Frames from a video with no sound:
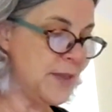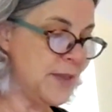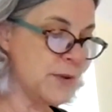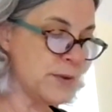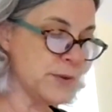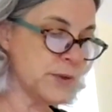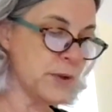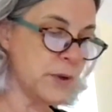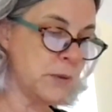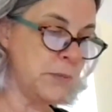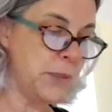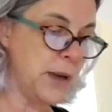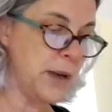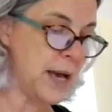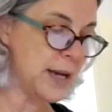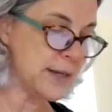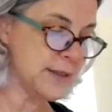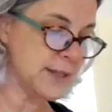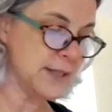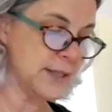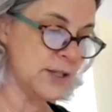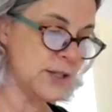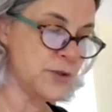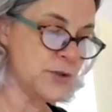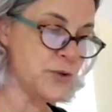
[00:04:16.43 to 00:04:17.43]
there's little
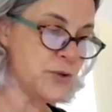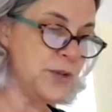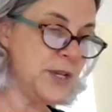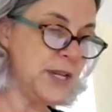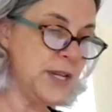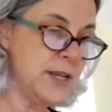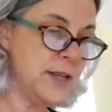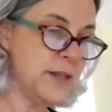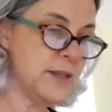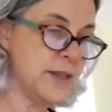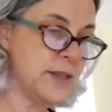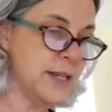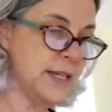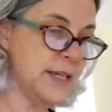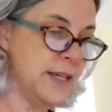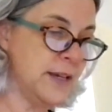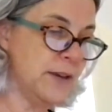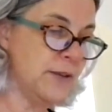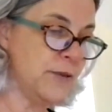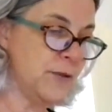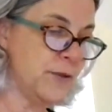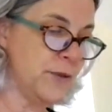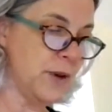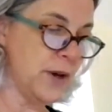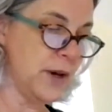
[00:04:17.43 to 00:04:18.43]
boxes underneath that
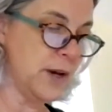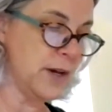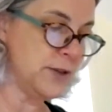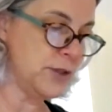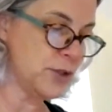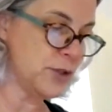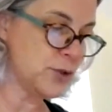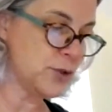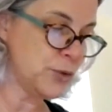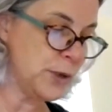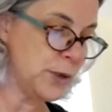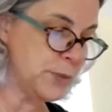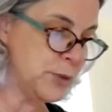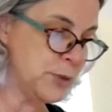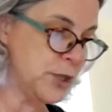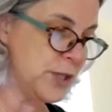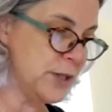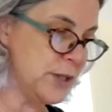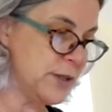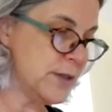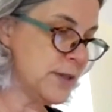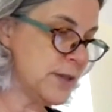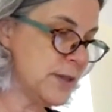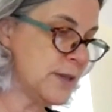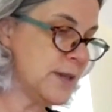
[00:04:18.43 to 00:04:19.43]
give
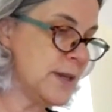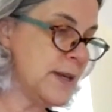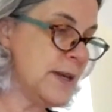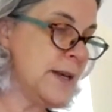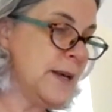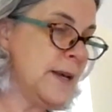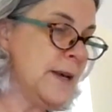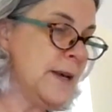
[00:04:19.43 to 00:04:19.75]
descriptions.